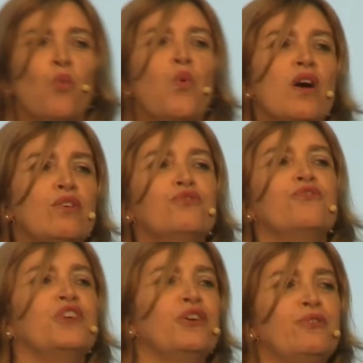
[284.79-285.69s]

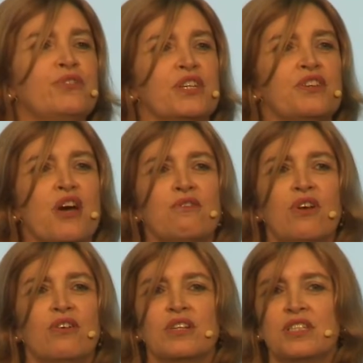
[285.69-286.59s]
world views that no
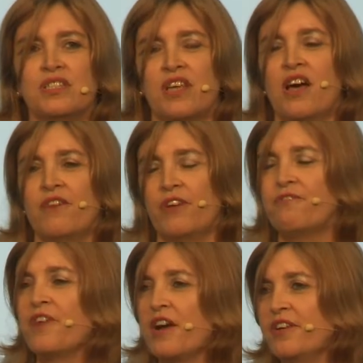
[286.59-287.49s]
longer serve
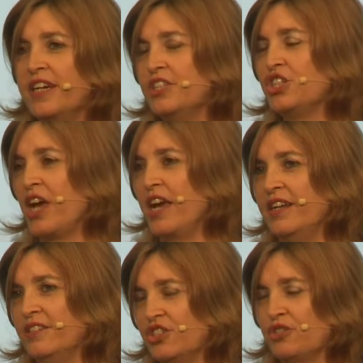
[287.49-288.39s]
a very
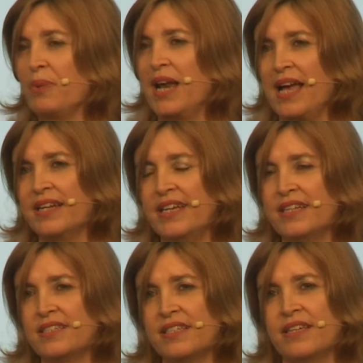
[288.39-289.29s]
changed
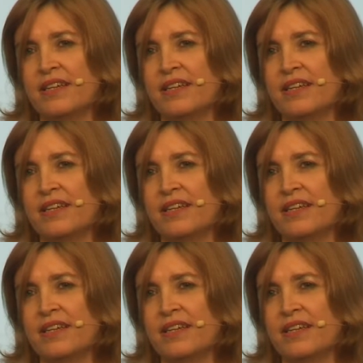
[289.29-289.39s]
planet.